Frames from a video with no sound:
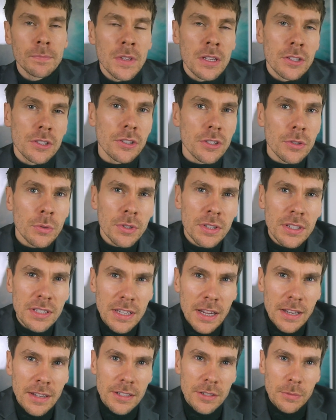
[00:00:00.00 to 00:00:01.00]
So to
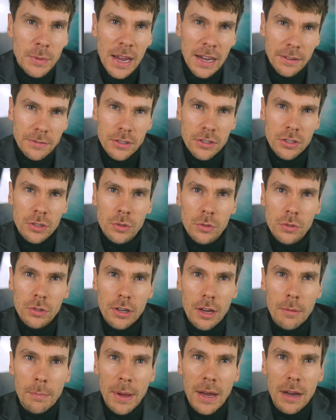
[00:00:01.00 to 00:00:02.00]
understand this, we have to
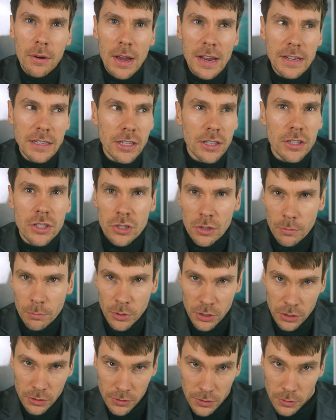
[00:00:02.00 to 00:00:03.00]
talk about any
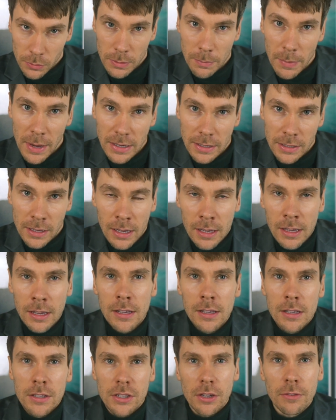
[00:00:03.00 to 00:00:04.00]
assumptions that we make.
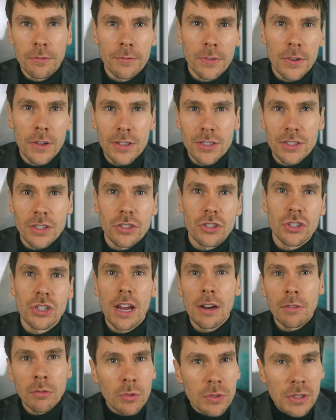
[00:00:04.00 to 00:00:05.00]
So first
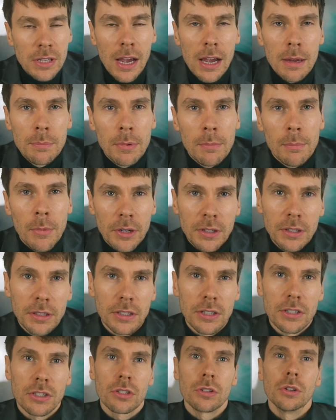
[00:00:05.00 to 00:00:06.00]
general type of
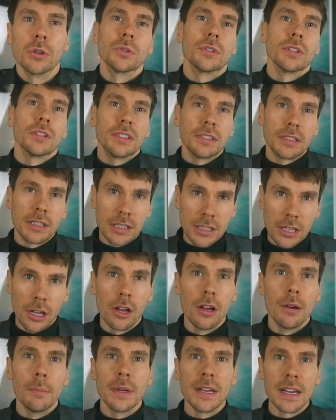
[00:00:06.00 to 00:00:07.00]
modelling is called
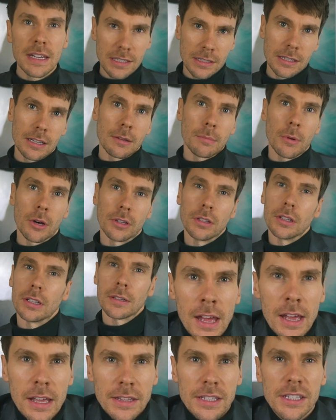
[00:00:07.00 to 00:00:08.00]
deterministic
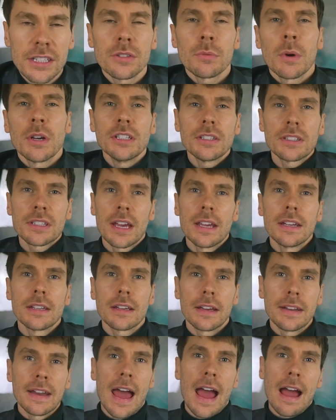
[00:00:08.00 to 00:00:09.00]
modelling. This is where you
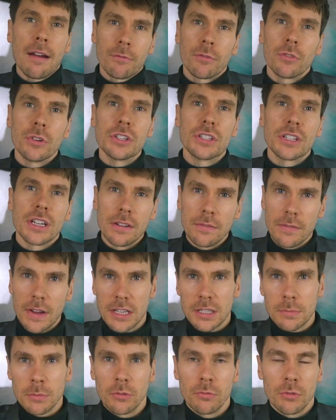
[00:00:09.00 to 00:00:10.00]
take an average
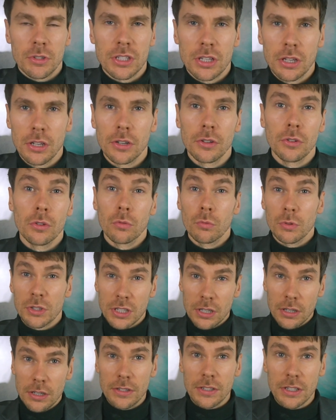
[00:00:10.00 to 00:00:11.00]
investment return or
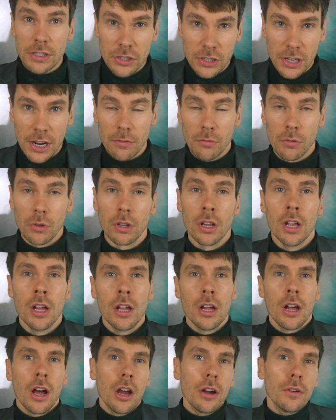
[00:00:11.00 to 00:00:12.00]
returns in general
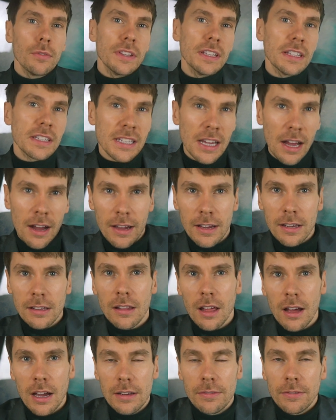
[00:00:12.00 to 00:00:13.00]
over the entire
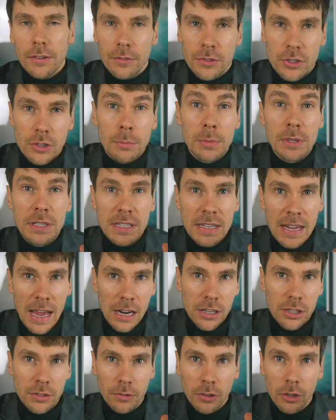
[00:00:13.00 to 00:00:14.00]
life of somebody's
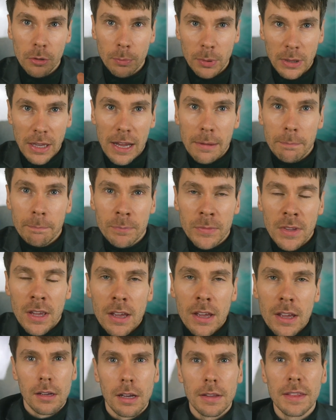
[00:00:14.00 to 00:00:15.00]
cash flow plan.
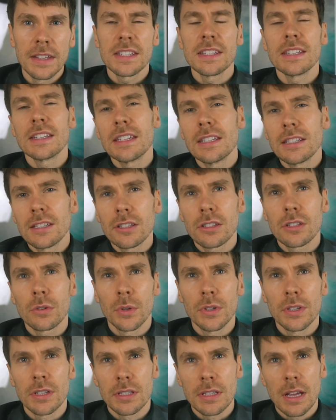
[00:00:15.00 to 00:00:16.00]
And this is easier to
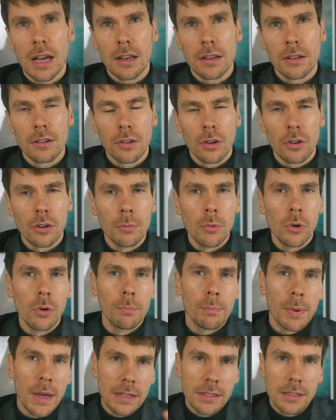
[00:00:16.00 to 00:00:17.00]
understand on a more
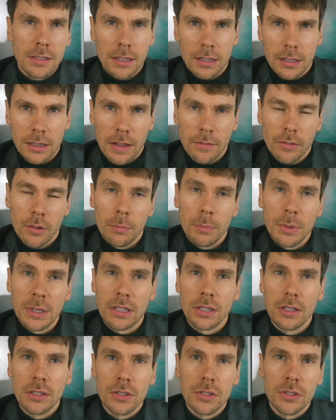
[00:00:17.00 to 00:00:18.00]
basic level
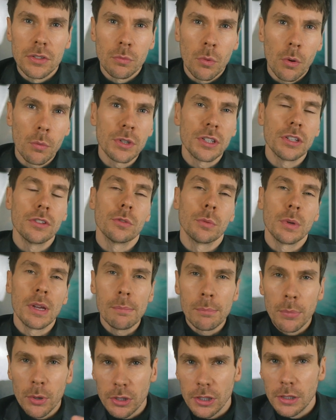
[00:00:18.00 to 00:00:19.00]
because what we do is we
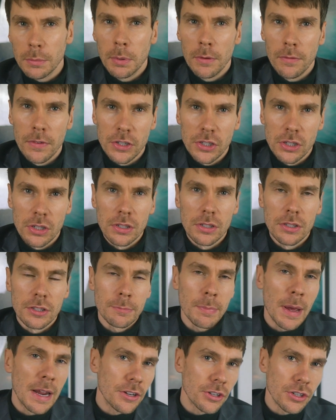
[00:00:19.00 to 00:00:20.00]
input your provisions,
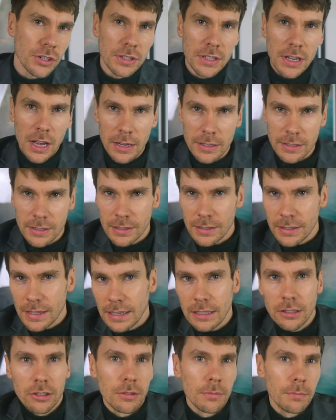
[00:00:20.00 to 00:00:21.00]
pensions, ISAs,
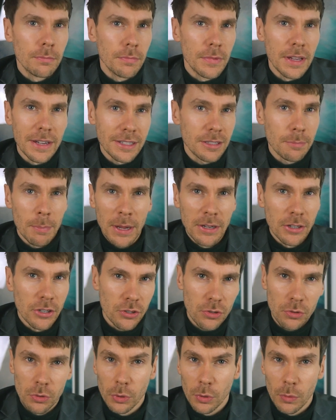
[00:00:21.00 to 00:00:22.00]
income,
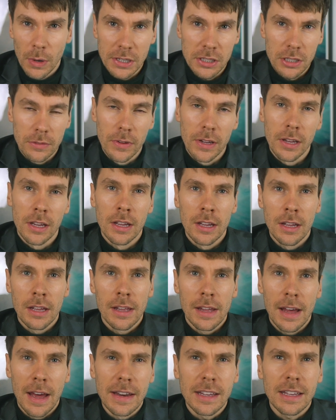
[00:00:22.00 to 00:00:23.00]
expenditure, all the rest of it.
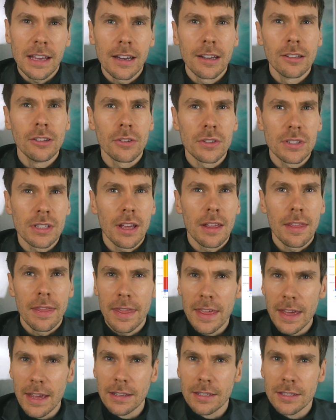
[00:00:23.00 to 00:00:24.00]
And it kind of looks
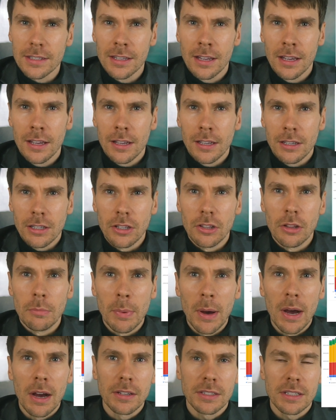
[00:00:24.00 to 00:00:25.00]
like this. The
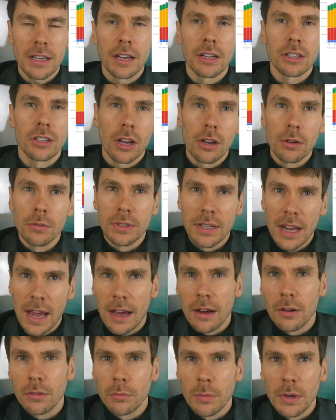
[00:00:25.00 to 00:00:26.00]
bars kind of go
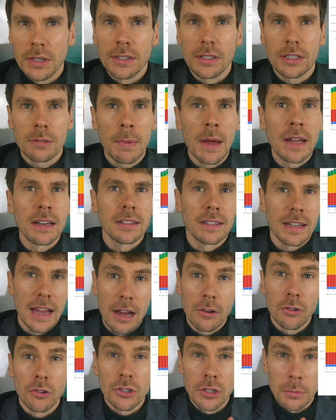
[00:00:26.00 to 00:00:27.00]
down when you spend
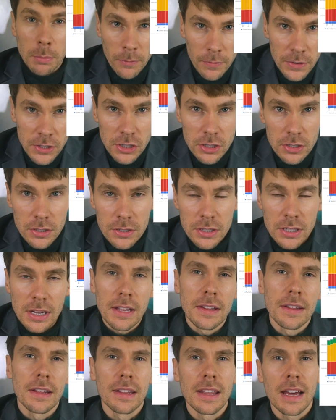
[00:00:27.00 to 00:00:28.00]
down on your provisions,
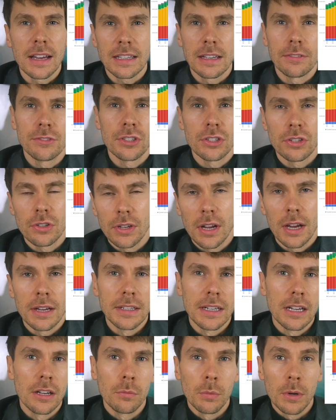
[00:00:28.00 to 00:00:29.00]
and that gives us a good
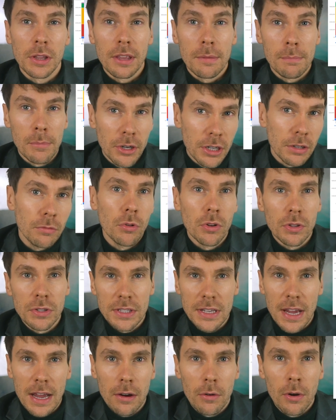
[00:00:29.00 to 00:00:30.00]
idea of when the money
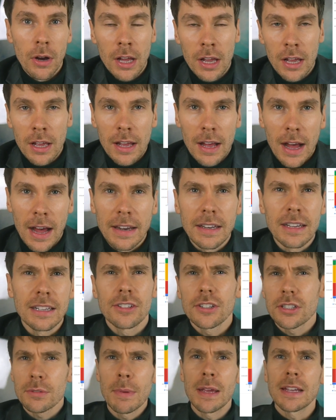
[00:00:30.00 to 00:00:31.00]
runs out. And it
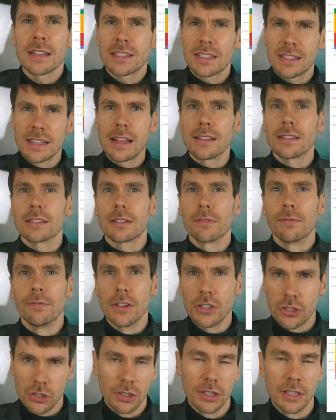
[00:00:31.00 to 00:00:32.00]
just makes sense
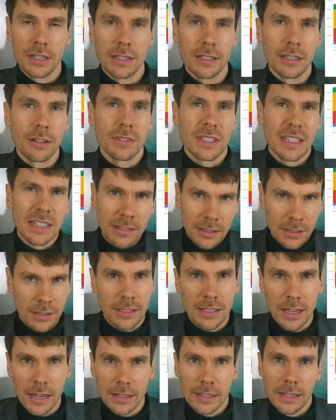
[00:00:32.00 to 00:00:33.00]
visually. It's easy to
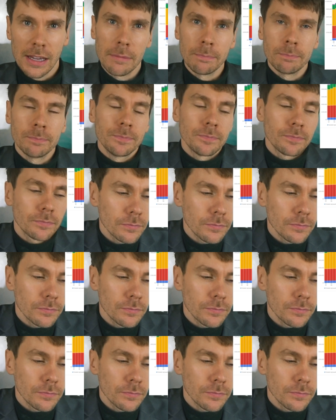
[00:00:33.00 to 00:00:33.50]
take in.